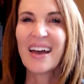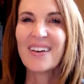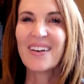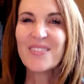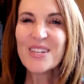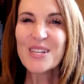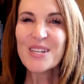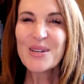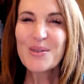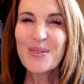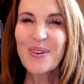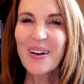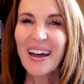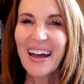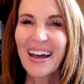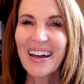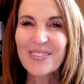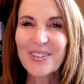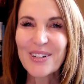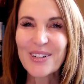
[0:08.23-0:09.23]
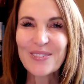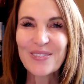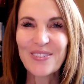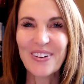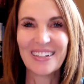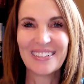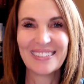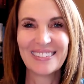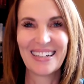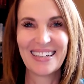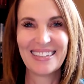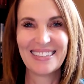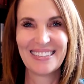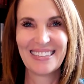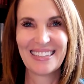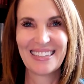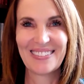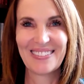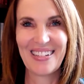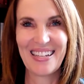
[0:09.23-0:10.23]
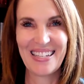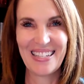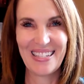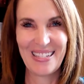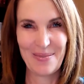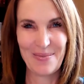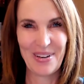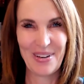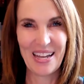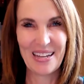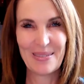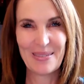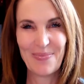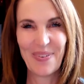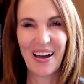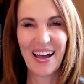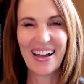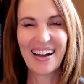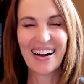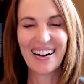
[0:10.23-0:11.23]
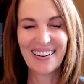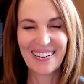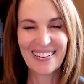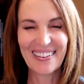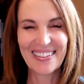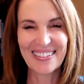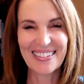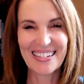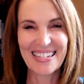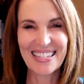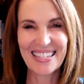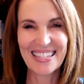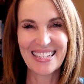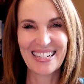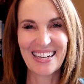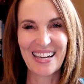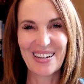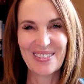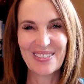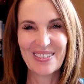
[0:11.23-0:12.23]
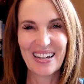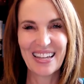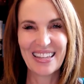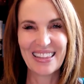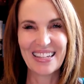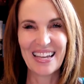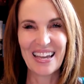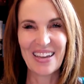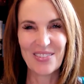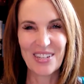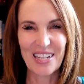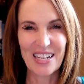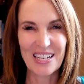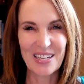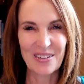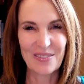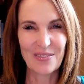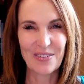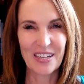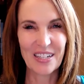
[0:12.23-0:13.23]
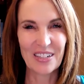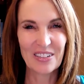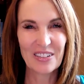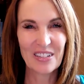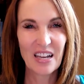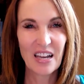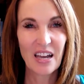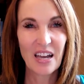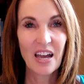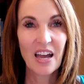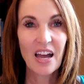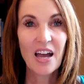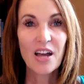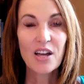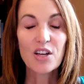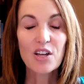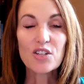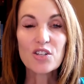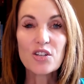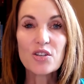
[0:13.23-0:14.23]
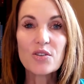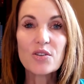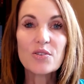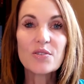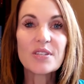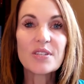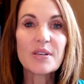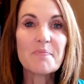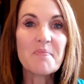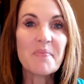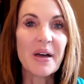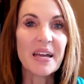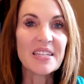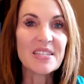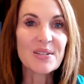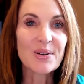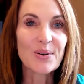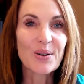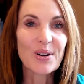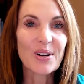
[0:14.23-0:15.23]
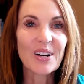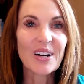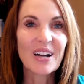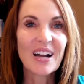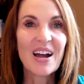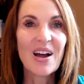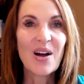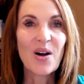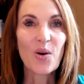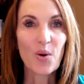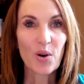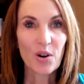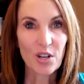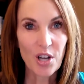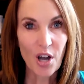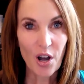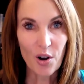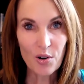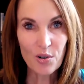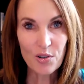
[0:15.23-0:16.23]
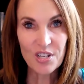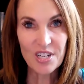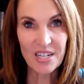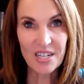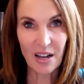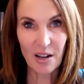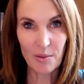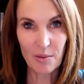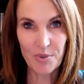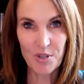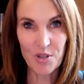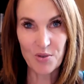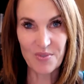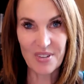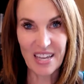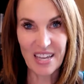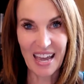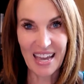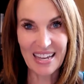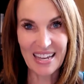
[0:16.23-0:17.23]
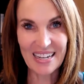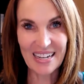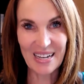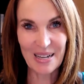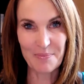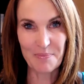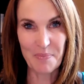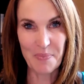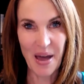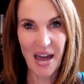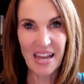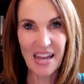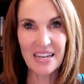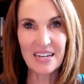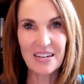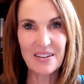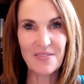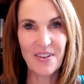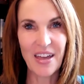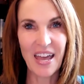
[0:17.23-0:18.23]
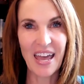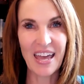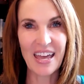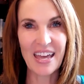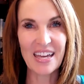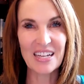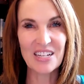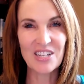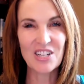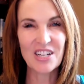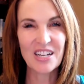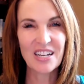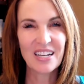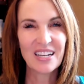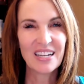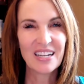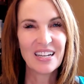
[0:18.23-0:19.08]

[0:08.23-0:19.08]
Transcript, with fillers: Have you ever felt a little intimidated by all there is to know in the aviation field? Could you use a mentor or coach to help you gain a competitive edge,